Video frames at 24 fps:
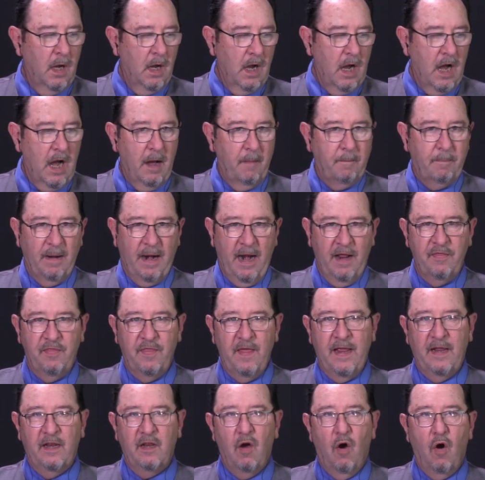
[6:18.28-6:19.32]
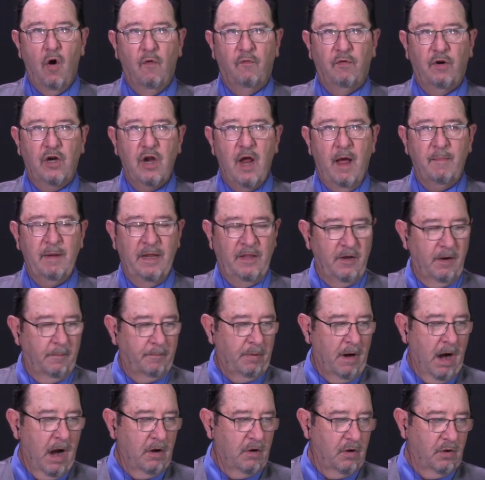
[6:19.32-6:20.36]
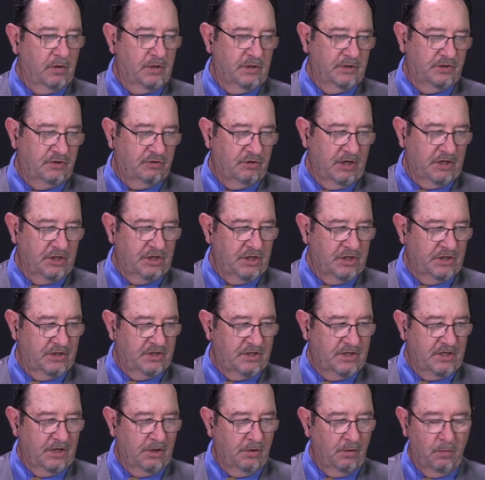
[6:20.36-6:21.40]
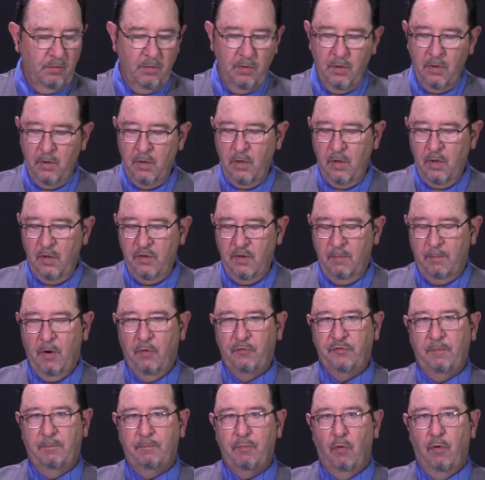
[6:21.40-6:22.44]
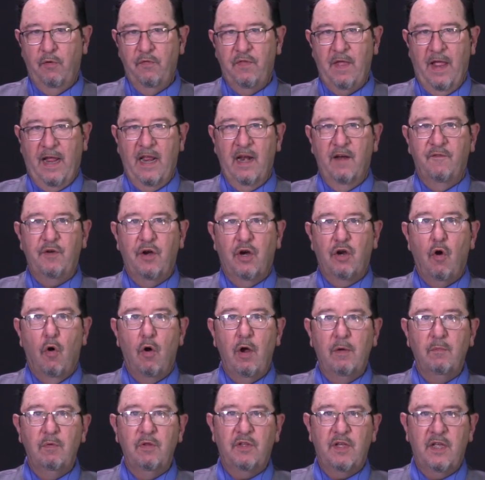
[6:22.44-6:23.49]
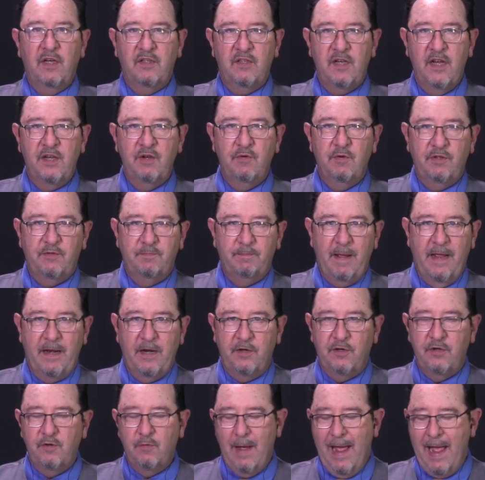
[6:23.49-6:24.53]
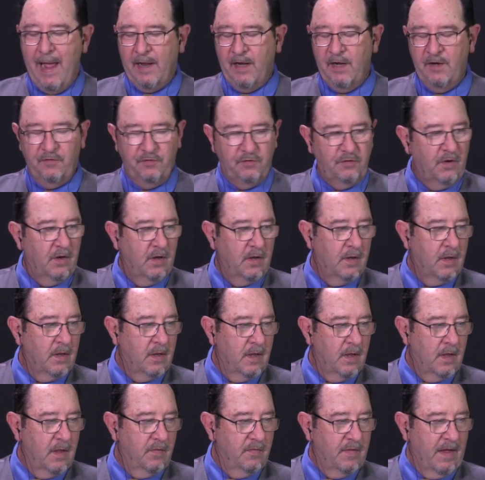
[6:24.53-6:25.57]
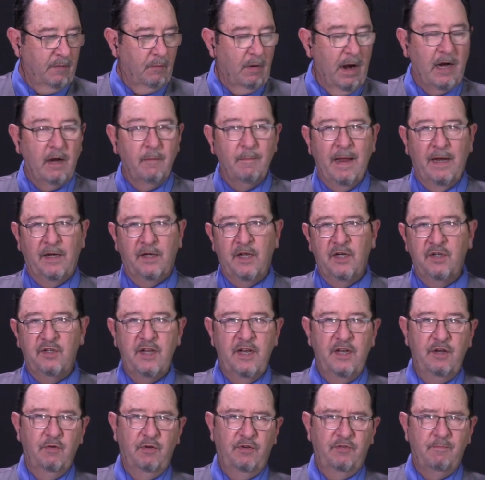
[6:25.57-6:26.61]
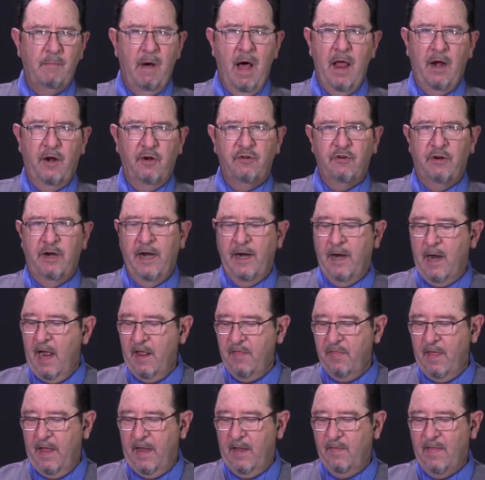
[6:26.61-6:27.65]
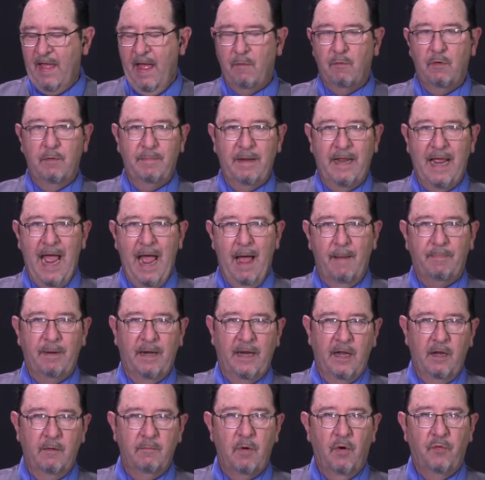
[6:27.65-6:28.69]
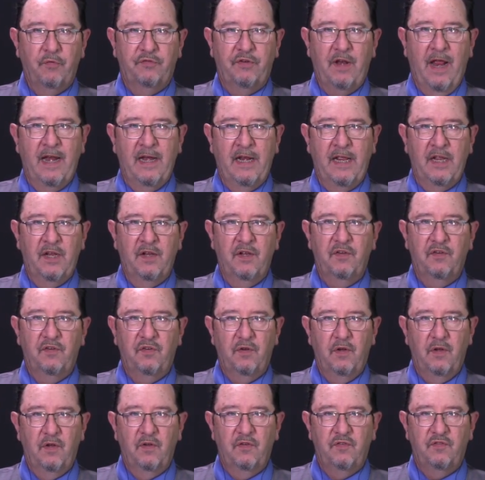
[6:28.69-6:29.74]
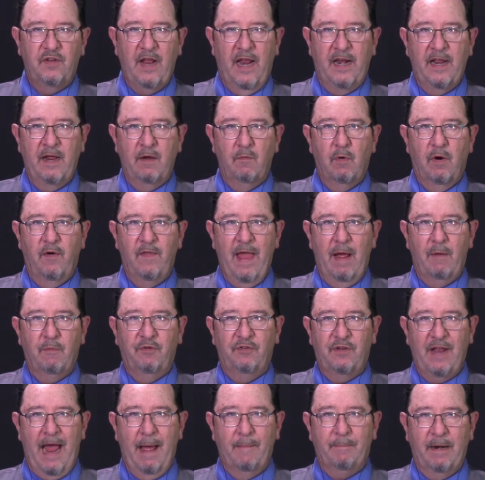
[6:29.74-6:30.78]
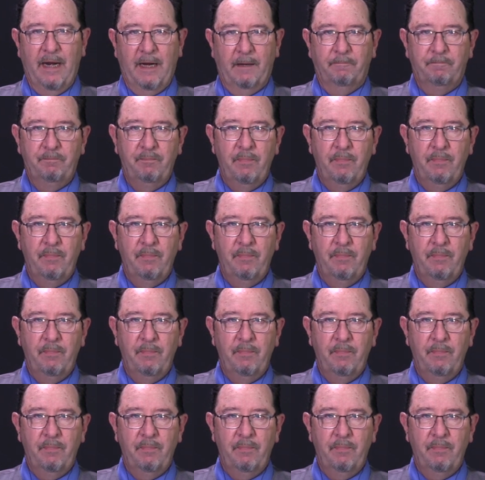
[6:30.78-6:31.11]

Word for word: Uh, but I think overcoming their bronchoconstriction is still the most important thing. And if you're going with continuous beta 2 agonists, they recommend continuous monitoring. I think that would be happening in most any setting where that was happening.